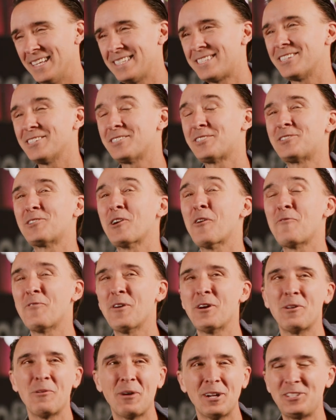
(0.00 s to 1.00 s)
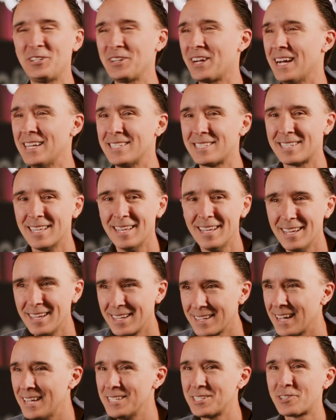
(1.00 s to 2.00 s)
It's just so fun to watch you guys
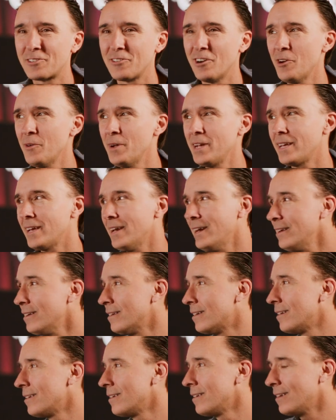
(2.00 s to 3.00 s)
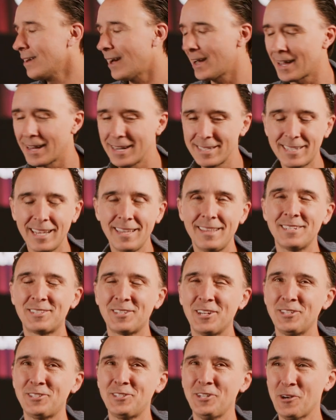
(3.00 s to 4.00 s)
growing. And I got to say this
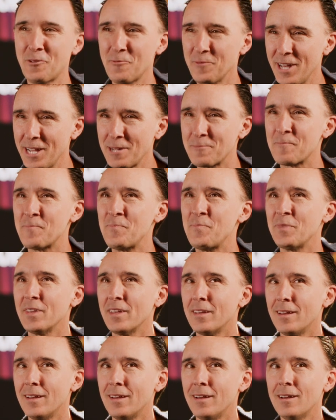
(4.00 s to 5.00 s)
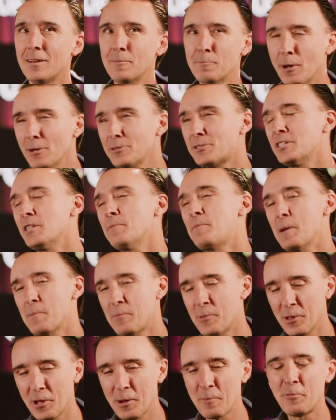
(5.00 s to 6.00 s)
also, like, most of the
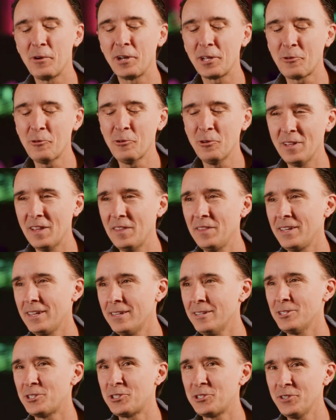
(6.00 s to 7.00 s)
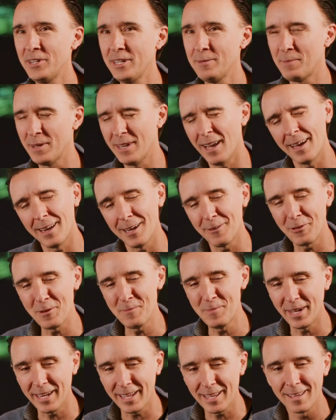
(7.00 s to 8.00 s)
people are pretty cool in the industry, but not
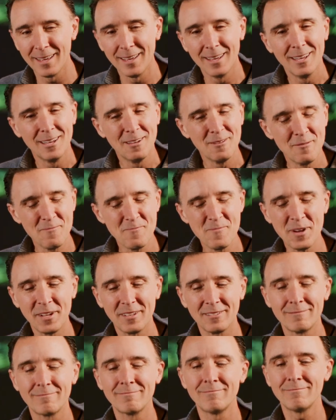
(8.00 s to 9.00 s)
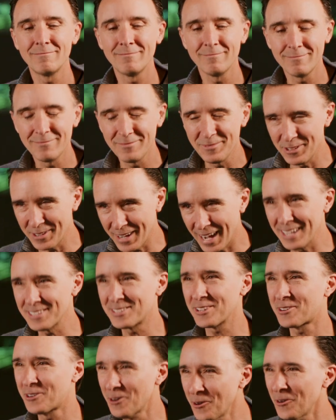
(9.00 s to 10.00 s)
everybody. But you
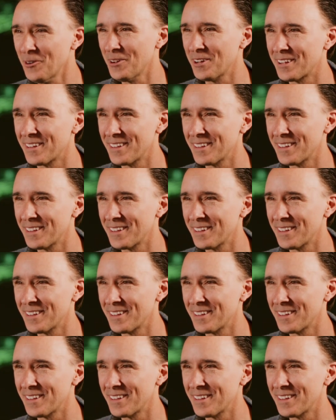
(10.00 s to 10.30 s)
guys are cool.